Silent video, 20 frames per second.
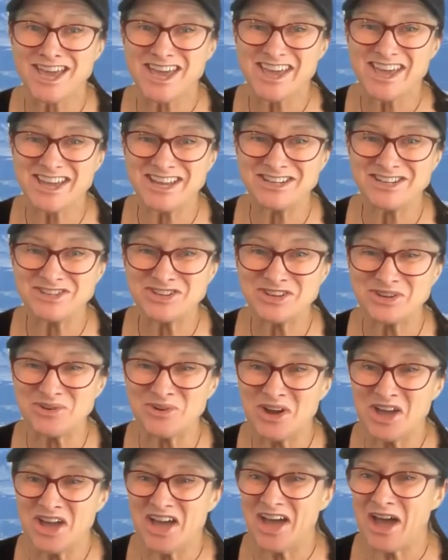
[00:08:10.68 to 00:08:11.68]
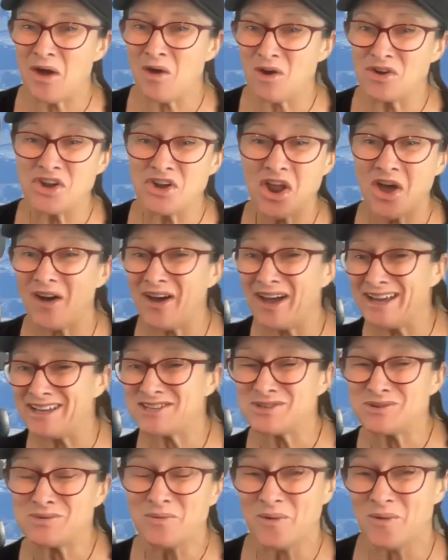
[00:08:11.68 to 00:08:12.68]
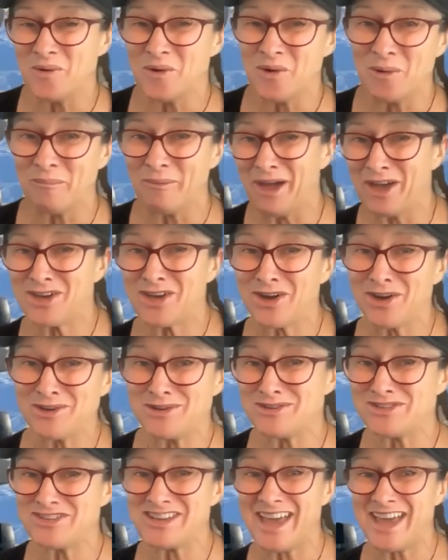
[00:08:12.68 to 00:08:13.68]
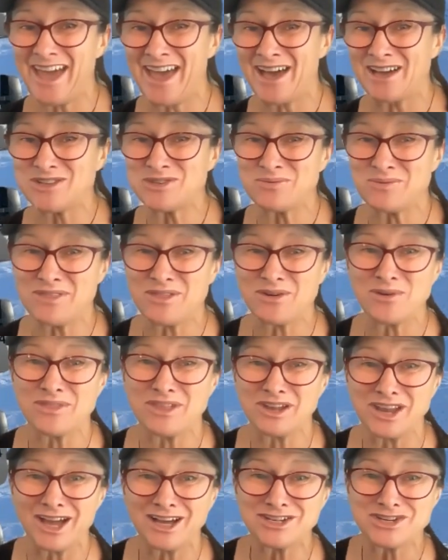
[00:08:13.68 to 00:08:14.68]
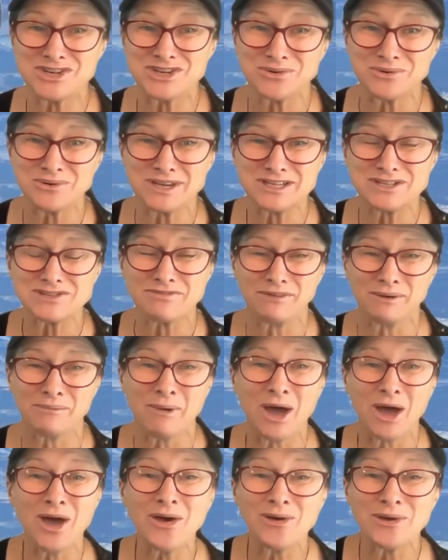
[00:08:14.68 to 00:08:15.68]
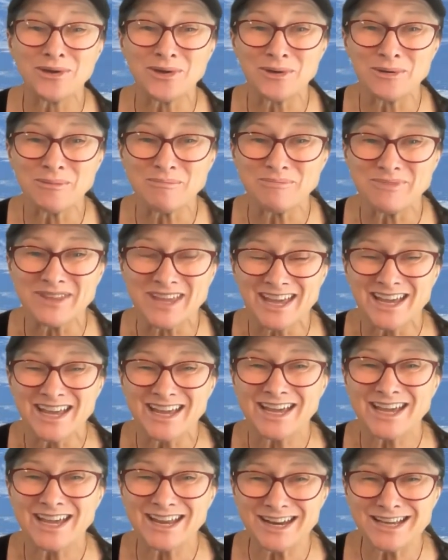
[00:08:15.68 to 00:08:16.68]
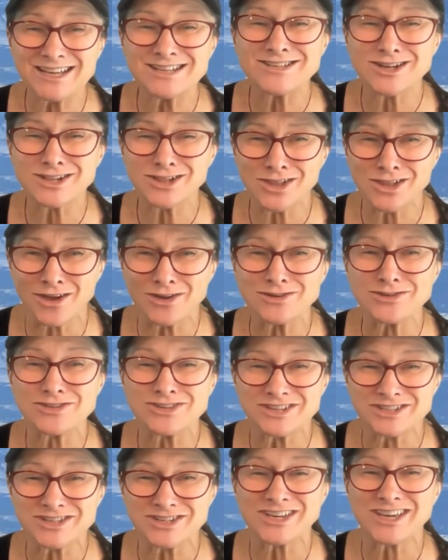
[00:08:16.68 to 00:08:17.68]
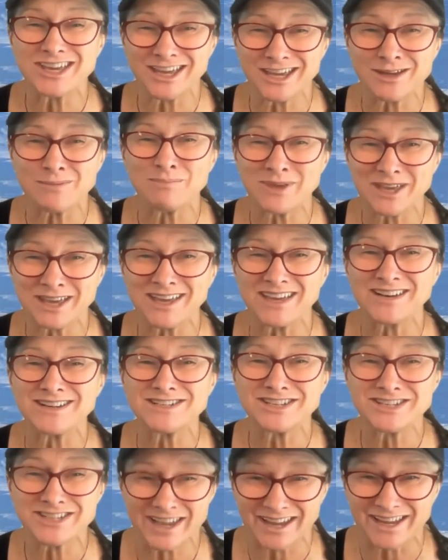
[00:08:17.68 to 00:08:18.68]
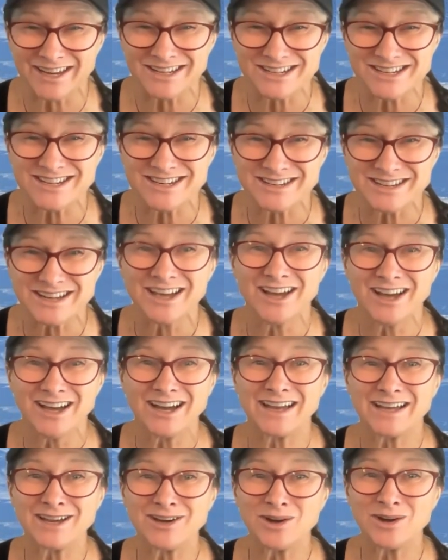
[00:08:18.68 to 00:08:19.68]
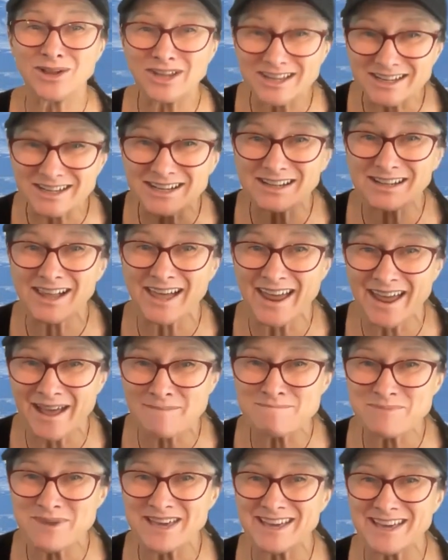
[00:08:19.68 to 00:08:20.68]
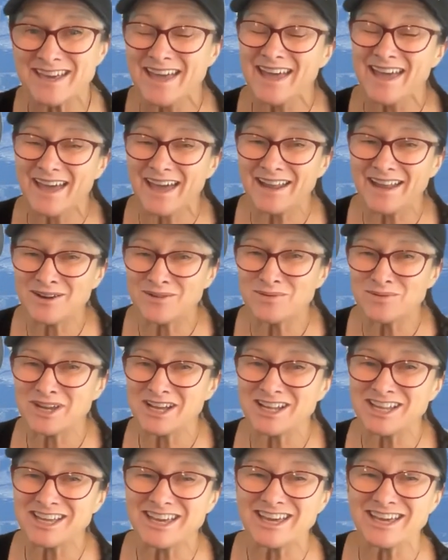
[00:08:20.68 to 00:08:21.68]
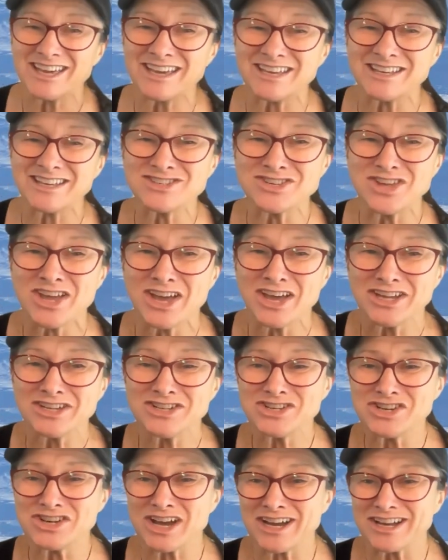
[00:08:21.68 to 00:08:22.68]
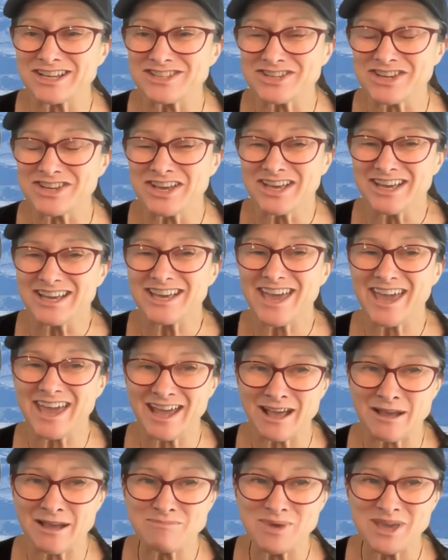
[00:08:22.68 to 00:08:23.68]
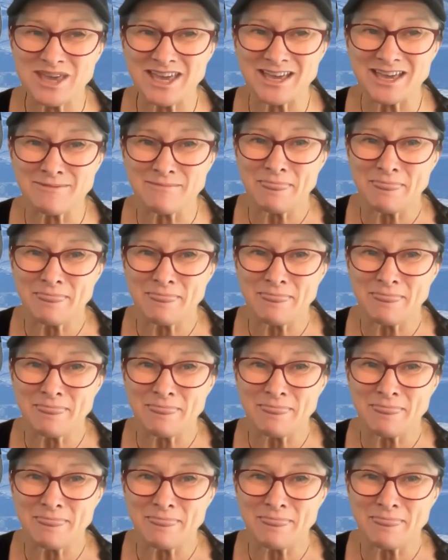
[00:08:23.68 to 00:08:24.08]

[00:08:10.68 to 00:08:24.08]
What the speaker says: into a nice, warm, cozy house with all the luxuries from home, it is closer to camping in a tent. I call it glamping, and it really is just camping